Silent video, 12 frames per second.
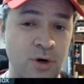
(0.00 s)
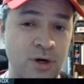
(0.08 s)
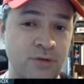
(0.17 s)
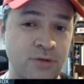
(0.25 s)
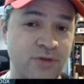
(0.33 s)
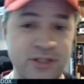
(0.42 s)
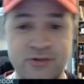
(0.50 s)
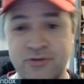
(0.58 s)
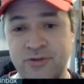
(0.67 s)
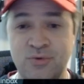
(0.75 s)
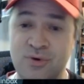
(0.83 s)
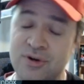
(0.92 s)

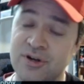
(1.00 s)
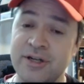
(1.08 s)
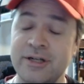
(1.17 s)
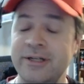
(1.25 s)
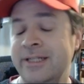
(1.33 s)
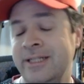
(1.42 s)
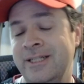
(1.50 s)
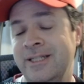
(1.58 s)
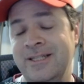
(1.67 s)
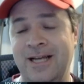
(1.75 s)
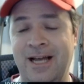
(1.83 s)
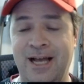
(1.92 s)
risk-reward?
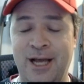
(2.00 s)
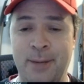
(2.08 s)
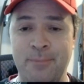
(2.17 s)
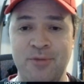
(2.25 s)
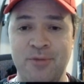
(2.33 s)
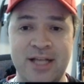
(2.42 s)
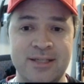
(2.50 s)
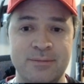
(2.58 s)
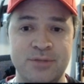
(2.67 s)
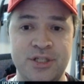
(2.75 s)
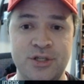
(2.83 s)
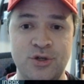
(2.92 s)
That's
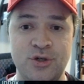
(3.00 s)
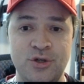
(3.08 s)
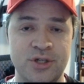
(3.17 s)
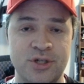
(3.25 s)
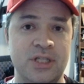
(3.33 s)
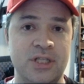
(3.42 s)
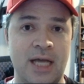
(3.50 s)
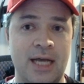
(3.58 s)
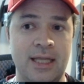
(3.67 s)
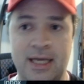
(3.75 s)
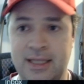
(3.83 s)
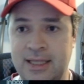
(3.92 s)
up to you. Personally,
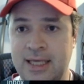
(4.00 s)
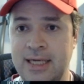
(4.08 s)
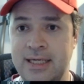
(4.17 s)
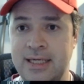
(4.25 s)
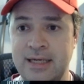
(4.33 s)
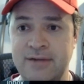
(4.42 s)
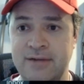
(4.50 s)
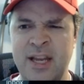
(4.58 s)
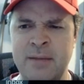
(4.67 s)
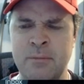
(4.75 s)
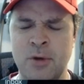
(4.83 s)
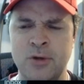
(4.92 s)
I like the idea of
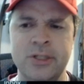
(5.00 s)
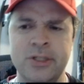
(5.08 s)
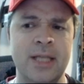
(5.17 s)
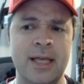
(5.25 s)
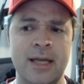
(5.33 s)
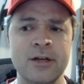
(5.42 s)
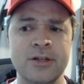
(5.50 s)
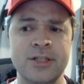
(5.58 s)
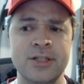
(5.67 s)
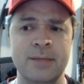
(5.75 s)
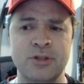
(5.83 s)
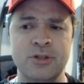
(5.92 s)
hitting mostly the
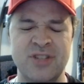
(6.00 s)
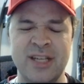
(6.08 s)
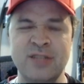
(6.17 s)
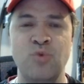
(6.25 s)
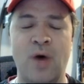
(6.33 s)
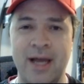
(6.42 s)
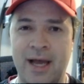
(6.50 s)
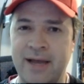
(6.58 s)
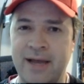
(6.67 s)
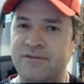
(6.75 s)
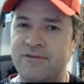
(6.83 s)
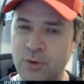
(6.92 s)
interceptors. That's why
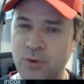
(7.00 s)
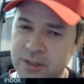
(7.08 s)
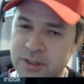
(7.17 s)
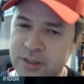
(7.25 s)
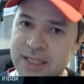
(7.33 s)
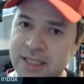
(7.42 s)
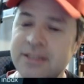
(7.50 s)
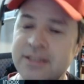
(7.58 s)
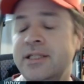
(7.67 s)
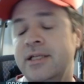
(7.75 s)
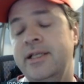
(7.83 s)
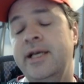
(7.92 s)
I focus my
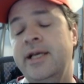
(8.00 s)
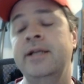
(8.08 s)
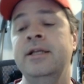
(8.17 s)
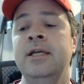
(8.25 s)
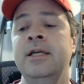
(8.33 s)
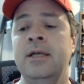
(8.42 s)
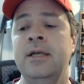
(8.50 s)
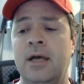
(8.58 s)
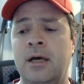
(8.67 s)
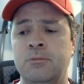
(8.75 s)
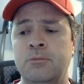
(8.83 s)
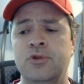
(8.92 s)
testing on that.
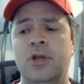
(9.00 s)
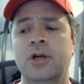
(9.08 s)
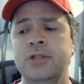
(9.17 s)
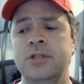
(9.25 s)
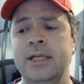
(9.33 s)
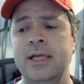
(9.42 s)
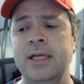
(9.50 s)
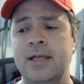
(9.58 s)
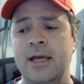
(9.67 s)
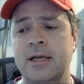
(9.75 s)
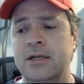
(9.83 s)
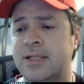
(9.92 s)
Largely hitting
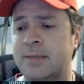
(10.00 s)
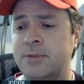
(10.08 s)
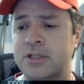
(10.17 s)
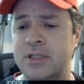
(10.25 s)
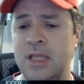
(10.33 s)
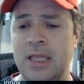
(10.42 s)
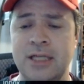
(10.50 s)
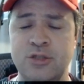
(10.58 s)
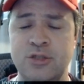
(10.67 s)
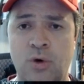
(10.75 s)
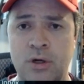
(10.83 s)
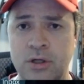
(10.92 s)
the interceptors in the
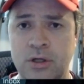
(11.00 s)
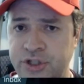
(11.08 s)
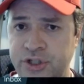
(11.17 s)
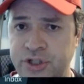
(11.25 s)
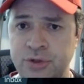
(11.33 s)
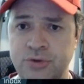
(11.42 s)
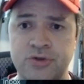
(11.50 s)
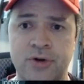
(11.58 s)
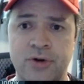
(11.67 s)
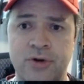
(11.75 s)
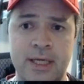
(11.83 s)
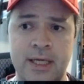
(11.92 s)
last one or two,
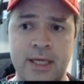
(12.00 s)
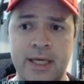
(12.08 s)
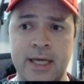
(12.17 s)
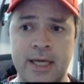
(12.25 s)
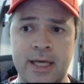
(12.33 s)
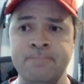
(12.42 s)
trying to hit